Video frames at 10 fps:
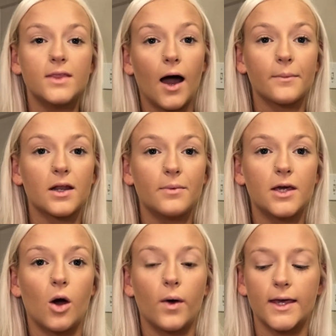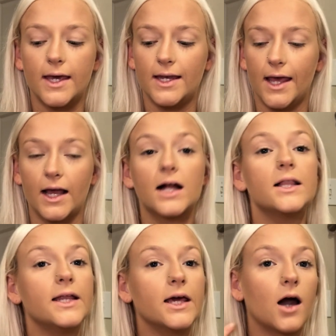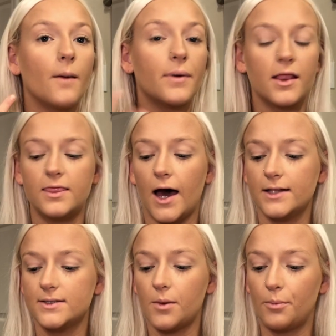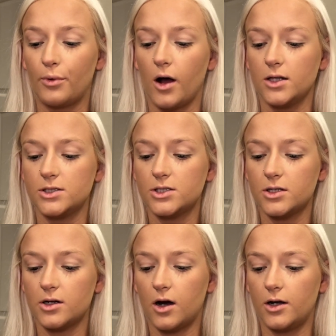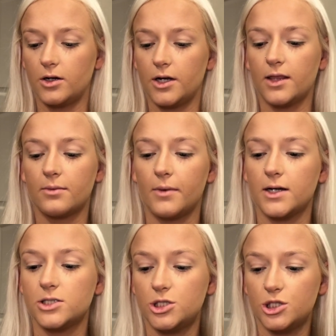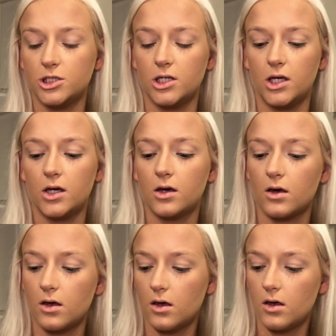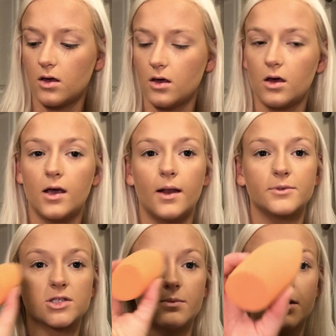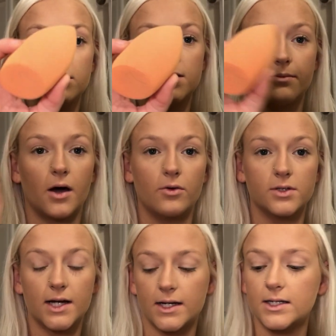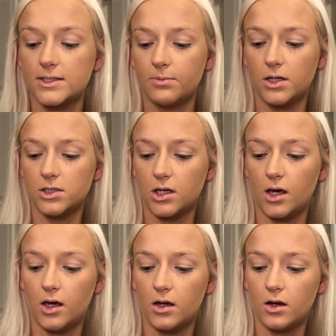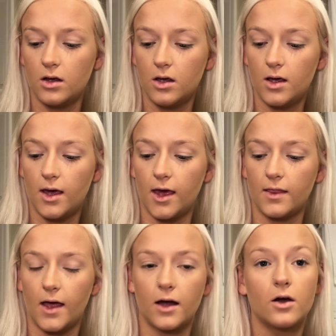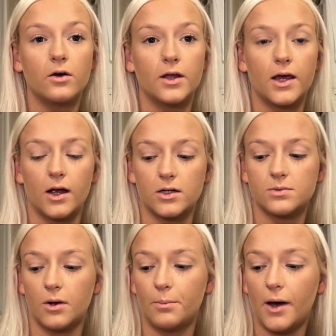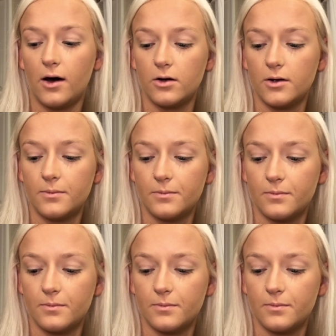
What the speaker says: Now I'm gonna be going in and cleaning up that bronzer underneath my cheek, and I'm just gonna be using my Real Techniques sponge again and that Coty Airspun powder.